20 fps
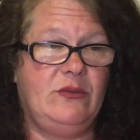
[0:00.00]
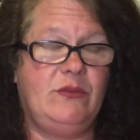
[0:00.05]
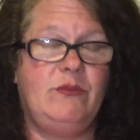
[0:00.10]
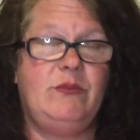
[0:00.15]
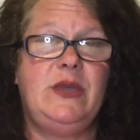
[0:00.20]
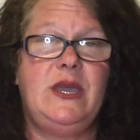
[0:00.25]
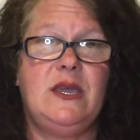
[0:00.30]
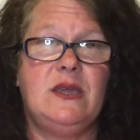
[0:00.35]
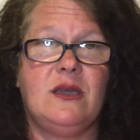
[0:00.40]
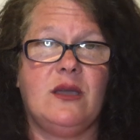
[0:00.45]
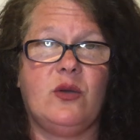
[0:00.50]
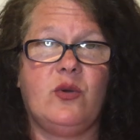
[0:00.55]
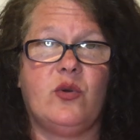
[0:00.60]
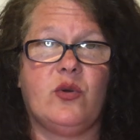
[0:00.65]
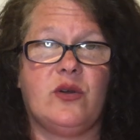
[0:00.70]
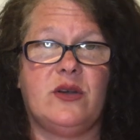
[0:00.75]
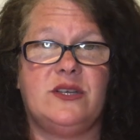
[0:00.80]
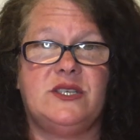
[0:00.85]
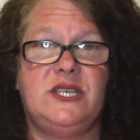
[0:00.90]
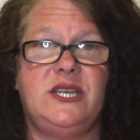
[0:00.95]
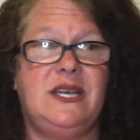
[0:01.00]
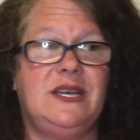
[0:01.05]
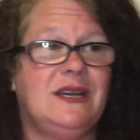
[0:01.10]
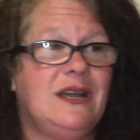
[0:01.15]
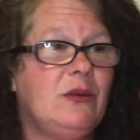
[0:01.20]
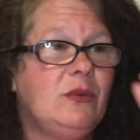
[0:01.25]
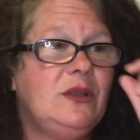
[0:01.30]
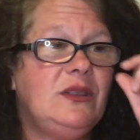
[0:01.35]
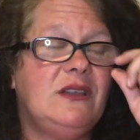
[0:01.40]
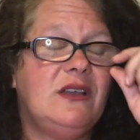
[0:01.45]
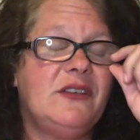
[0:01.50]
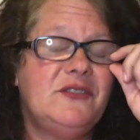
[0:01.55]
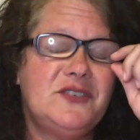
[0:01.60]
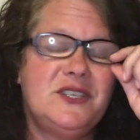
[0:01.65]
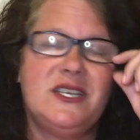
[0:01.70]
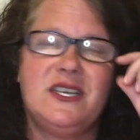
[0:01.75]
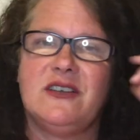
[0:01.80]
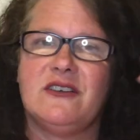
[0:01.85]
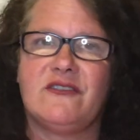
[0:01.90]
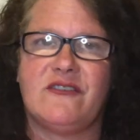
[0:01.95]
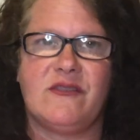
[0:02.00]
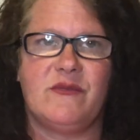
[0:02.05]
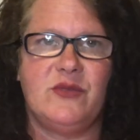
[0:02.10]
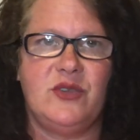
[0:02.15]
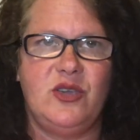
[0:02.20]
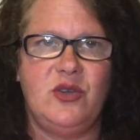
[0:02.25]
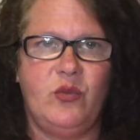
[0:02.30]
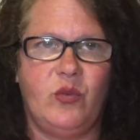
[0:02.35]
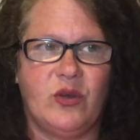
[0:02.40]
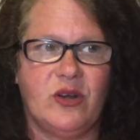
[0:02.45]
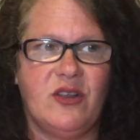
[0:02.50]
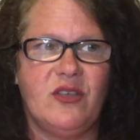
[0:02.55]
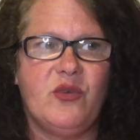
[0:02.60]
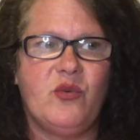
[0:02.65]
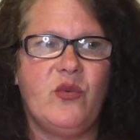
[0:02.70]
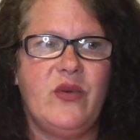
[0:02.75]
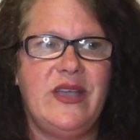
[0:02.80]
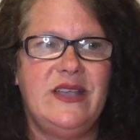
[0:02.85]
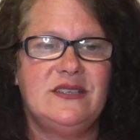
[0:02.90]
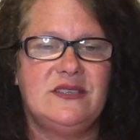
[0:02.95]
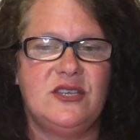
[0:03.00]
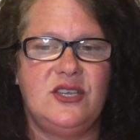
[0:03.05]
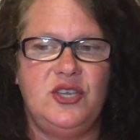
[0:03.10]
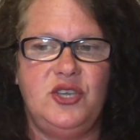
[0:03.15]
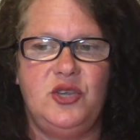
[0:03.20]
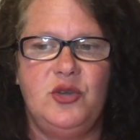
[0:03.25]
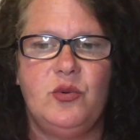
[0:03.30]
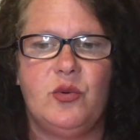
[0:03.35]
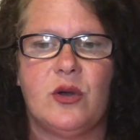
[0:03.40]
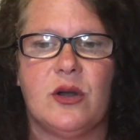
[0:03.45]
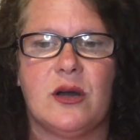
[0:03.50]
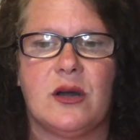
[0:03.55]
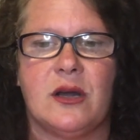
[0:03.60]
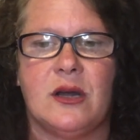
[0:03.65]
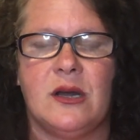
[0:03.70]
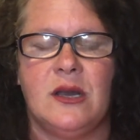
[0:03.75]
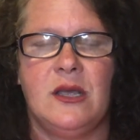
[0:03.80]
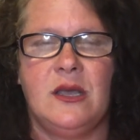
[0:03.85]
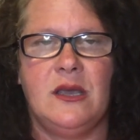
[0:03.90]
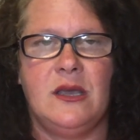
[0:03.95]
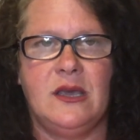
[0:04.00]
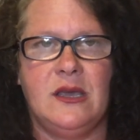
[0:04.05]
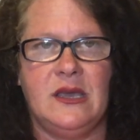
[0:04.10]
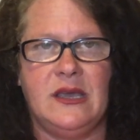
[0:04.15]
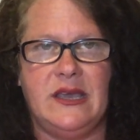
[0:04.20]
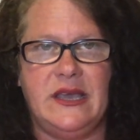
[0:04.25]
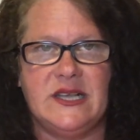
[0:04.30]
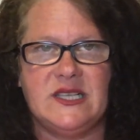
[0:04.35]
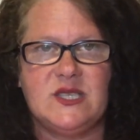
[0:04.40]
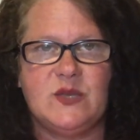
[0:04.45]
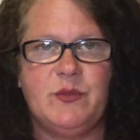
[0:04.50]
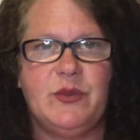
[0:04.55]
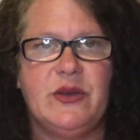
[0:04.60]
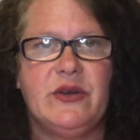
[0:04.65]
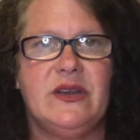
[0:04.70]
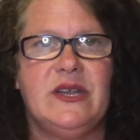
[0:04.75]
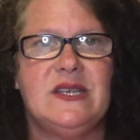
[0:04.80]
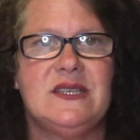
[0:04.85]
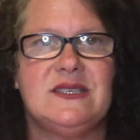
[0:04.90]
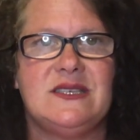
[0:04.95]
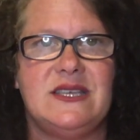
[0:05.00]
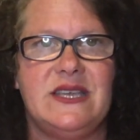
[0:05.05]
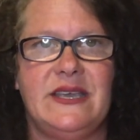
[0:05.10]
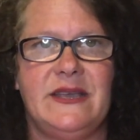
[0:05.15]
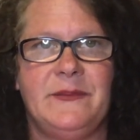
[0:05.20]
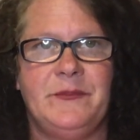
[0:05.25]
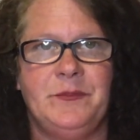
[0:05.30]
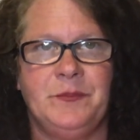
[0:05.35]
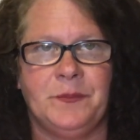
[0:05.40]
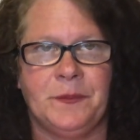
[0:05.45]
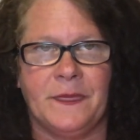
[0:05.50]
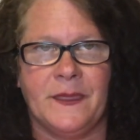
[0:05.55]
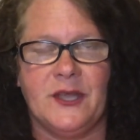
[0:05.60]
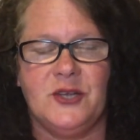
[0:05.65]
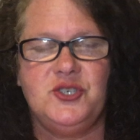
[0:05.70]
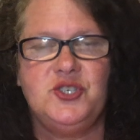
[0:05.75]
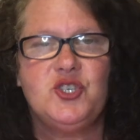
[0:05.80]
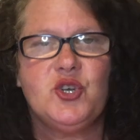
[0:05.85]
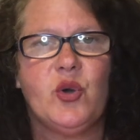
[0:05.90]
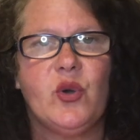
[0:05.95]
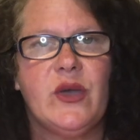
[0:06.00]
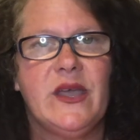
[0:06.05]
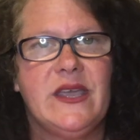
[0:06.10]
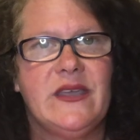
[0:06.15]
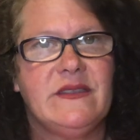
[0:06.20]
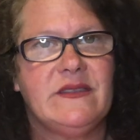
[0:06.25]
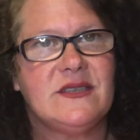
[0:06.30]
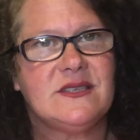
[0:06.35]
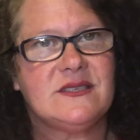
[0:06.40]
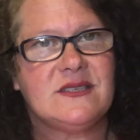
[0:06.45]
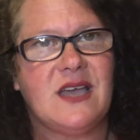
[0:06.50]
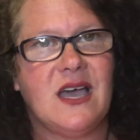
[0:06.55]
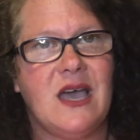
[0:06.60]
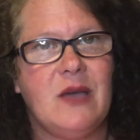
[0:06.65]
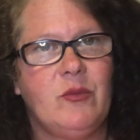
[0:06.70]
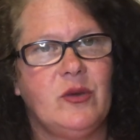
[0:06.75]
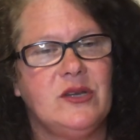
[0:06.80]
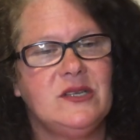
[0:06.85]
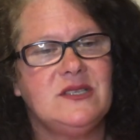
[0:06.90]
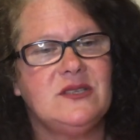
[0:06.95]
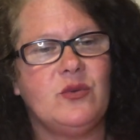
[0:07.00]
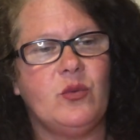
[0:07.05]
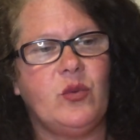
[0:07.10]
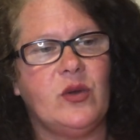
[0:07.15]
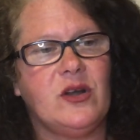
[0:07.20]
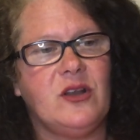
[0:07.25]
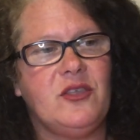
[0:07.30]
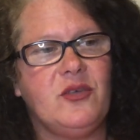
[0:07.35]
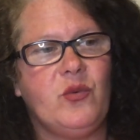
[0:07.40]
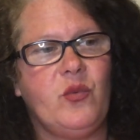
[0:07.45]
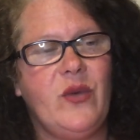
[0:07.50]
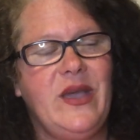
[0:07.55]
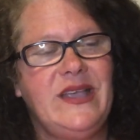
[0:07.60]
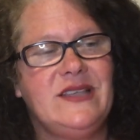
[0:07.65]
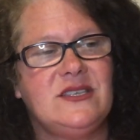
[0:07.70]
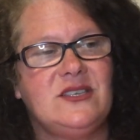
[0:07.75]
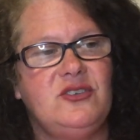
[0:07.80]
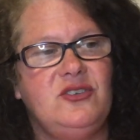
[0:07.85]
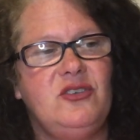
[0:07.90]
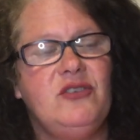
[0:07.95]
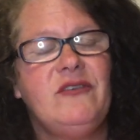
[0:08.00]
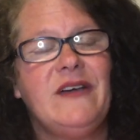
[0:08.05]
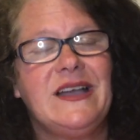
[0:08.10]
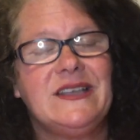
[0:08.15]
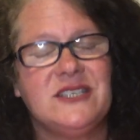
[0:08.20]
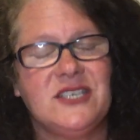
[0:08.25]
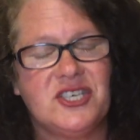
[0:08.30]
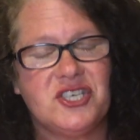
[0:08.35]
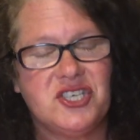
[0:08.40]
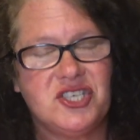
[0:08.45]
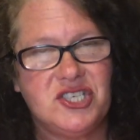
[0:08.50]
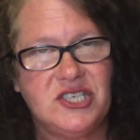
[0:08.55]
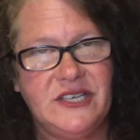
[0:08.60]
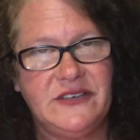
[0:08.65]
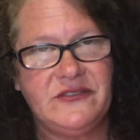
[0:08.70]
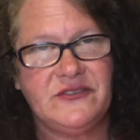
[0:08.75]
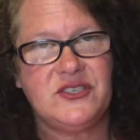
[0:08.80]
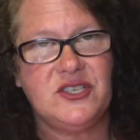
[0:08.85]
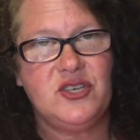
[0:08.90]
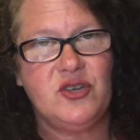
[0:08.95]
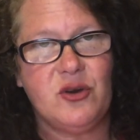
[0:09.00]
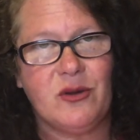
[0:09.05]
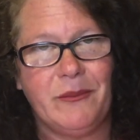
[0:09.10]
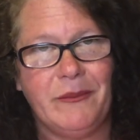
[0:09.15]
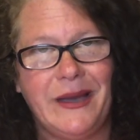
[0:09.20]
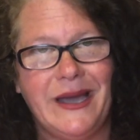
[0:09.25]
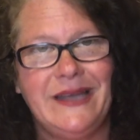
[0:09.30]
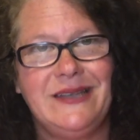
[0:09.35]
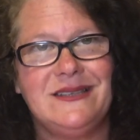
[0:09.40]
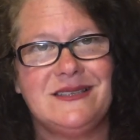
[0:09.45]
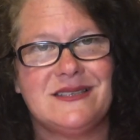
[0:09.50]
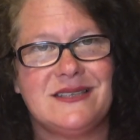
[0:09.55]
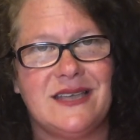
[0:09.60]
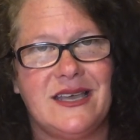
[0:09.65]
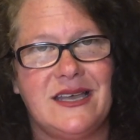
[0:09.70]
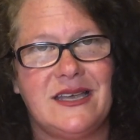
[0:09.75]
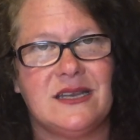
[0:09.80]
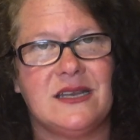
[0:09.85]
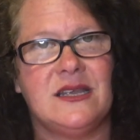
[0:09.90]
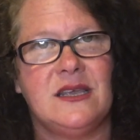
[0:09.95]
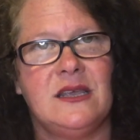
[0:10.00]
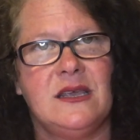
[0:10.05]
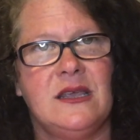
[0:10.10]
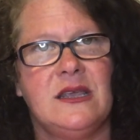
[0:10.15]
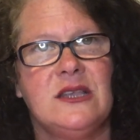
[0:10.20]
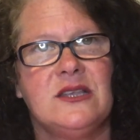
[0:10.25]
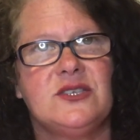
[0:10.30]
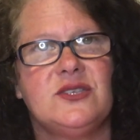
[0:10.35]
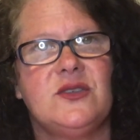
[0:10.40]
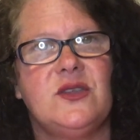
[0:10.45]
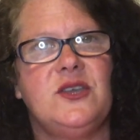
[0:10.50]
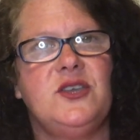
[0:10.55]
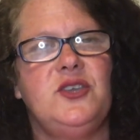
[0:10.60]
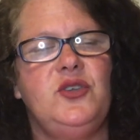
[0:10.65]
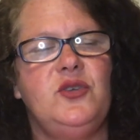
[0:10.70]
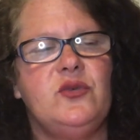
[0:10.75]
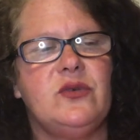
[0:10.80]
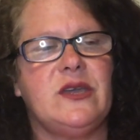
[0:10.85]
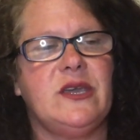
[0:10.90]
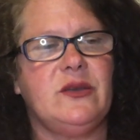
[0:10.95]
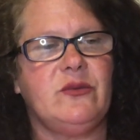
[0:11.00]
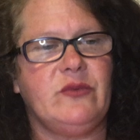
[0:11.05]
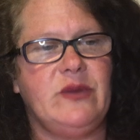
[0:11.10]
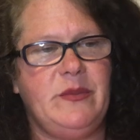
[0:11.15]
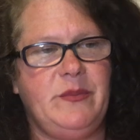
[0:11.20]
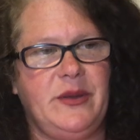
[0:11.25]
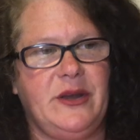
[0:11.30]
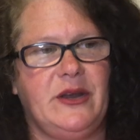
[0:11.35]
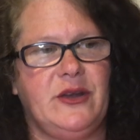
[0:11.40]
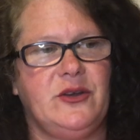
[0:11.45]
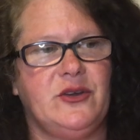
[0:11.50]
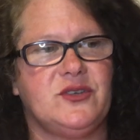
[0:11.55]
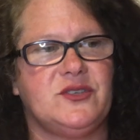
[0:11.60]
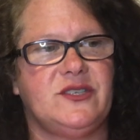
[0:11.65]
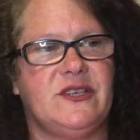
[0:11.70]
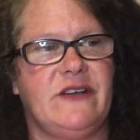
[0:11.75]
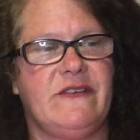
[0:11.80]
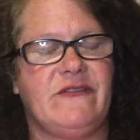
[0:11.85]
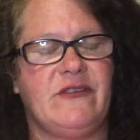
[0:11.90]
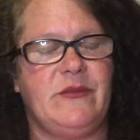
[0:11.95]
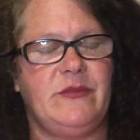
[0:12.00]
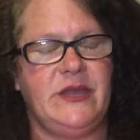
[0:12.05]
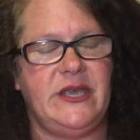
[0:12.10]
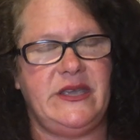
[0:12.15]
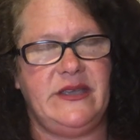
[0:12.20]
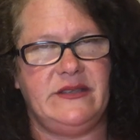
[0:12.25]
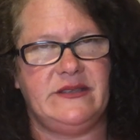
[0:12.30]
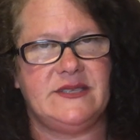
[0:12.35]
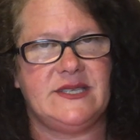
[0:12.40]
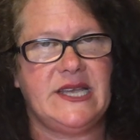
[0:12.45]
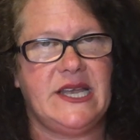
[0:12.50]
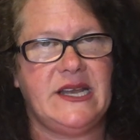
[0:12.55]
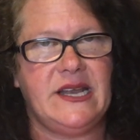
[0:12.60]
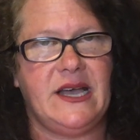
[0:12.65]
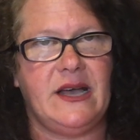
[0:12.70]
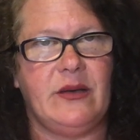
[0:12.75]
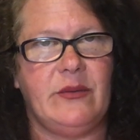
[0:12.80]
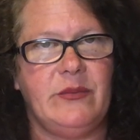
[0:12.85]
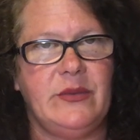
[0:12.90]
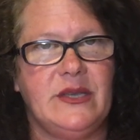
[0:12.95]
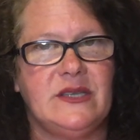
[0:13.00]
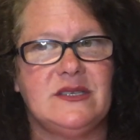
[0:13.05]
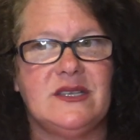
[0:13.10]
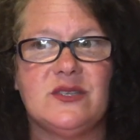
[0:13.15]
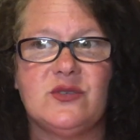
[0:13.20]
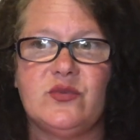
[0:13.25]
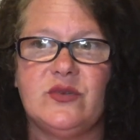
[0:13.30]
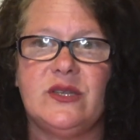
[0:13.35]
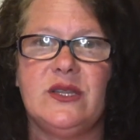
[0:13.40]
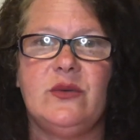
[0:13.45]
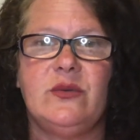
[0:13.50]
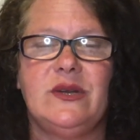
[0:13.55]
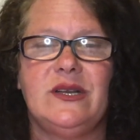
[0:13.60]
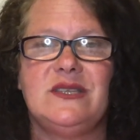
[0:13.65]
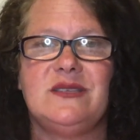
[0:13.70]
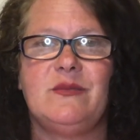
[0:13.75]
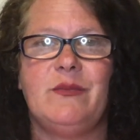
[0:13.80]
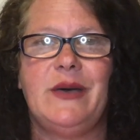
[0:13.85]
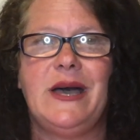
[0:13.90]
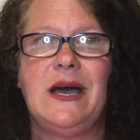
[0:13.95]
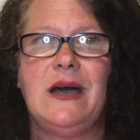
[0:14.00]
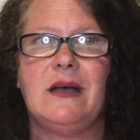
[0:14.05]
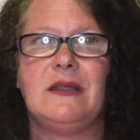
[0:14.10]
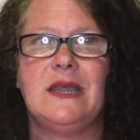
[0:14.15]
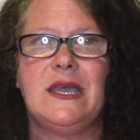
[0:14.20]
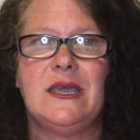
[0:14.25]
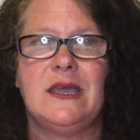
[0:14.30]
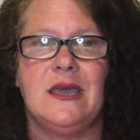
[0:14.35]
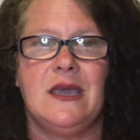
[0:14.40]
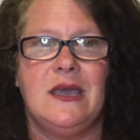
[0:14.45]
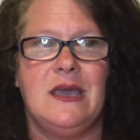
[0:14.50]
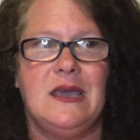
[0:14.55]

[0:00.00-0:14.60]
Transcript: being in quarantine. And I would love to hear from you. What are the ways that you are experiencing joy in this time? What are the ways that you've had to shift your mindset so that you can repair yourself from the inside out? Because that's really what it's about. Like,